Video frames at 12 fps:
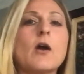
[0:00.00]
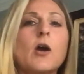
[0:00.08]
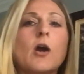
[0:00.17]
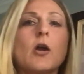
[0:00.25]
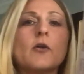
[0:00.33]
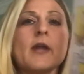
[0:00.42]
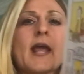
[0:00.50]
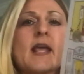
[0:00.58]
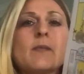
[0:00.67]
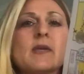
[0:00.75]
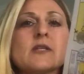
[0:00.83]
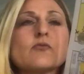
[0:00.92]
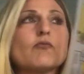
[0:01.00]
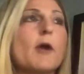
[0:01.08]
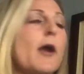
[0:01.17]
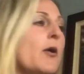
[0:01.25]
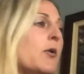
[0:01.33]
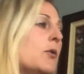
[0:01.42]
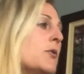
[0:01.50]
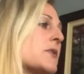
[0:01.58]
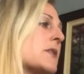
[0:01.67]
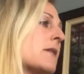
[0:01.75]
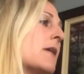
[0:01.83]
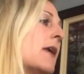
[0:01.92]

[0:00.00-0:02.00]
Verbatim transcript: Her name is Rose.